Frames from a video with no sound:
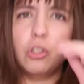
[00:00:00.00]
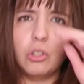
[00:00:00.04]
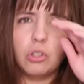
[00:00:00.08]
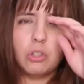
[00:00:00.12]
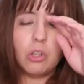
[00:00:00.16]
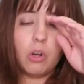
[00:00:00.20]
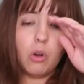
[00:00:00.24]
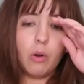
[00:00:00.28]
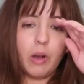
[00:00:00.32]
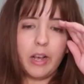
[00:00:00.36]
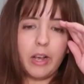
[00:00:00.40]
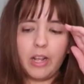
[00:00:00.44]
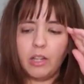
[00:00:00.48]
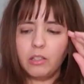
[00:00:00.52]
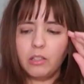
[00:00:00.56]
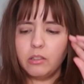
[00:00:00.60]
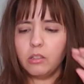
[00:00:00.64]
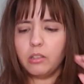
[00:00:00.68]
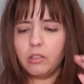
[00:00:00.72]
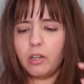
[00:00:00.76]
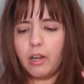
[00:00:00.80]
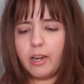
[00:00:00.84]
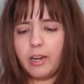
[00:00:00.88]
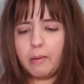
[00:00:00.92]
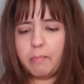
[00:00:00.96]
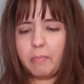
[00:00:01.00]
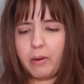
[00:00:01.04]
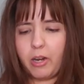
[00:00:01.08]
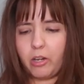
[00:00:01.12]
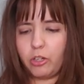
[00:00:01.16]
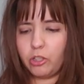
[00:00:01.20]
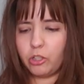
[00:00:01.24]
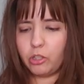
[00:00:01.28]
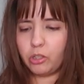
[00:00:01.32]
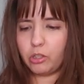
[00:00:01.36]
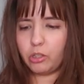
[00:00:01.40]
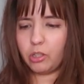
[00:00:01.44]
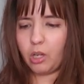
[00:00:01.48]
So I also got a
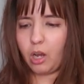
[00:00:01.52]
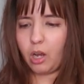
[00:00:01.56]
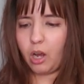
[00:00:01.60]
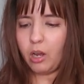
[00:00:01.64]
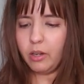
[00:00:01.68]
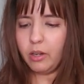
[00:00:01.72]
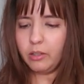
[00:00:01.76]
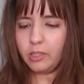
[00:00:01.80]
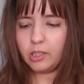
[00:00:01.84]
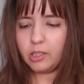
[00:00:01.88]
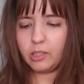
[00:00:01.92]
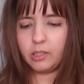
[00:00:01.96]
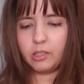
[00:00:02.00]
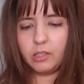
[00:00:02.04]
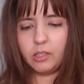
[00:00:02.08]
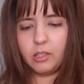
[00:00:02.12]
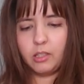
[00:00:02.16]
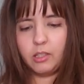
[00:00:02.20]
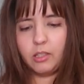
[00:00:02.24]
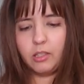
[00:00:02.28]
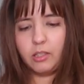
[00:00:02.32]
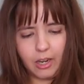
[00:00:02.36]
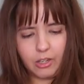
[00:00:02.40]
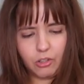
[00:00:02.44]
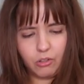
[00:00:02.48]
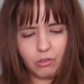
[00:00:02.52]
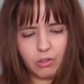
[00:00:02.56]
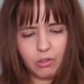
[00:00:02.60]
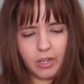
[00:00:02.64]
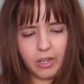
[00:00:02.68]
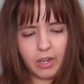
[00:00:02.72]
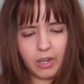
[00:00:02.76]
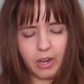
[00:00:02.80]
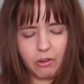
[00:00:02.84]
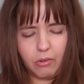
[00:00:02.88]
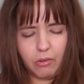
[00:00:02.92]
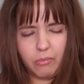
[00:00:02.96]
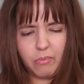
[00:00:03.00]
pair of socks.
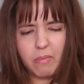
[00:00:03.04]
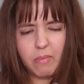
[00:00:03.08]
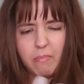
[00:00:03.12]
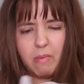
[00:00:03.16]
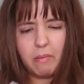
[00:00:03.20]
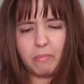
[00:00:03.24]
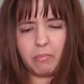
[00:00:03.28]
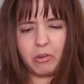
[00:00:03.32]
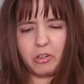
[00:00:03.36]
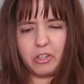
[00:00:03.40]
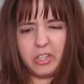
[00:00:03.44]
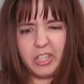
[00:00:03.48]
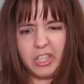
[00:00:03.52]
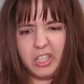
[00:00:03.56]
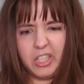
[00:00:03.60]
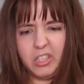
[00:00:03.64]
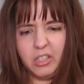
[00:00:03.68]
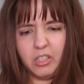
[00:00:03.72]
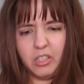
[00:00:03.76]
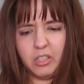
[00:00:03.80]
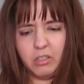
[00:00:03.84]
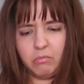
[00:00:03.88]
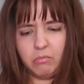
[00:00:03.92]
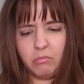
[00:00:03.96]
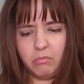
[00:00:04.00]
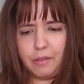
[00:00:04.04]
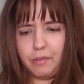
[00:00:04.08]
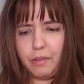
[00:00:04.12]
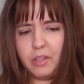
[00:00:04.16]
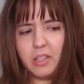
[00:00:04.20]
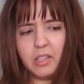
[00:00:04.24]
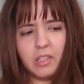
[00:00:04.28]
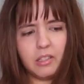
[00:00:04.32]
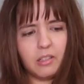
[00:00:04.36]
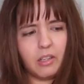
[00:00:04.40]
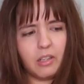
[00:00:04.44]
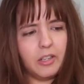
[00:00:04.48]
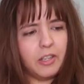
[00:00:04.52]
Actually, I don't remember this. I
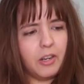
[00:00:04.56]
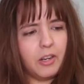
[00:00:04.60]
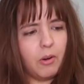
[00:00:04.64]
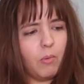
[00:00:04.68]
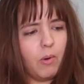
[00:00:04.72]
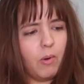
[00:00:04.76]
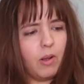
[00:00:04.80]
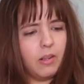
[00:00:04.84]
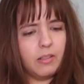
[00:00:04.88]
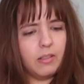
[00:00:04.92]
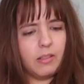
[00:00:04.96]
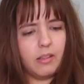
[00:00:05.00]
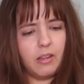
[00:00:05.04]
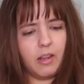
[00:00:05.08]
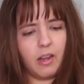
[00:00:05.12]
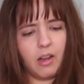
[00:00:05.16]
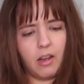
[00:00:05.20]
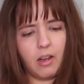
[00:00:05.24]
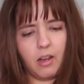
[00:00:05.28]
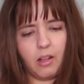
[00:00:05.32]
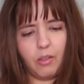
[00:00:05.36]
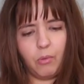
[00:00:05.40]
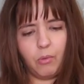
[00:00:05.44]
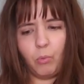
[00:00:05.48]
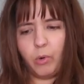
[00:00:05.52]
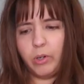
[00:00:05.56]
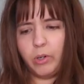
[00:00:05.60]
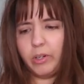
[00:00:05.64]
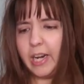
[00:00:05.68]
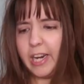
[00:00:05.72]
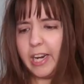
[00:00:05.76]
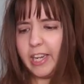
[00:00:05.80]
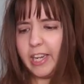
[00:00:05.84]
think these are the ones that were